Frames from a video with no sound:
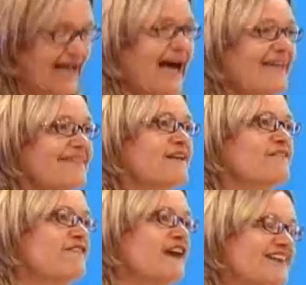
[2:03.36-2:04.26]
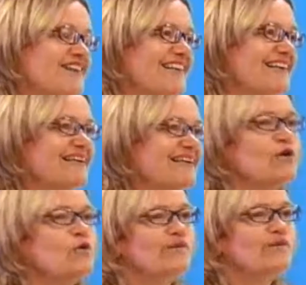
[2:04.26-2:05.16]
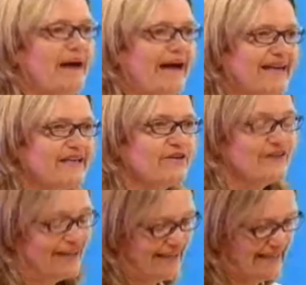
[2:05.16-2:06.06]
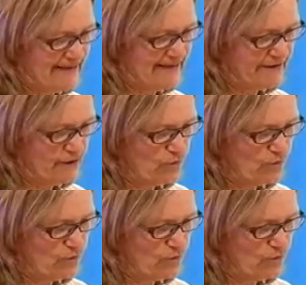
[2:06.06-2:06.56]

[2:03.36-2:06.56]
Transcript: And then finally, we're back here again.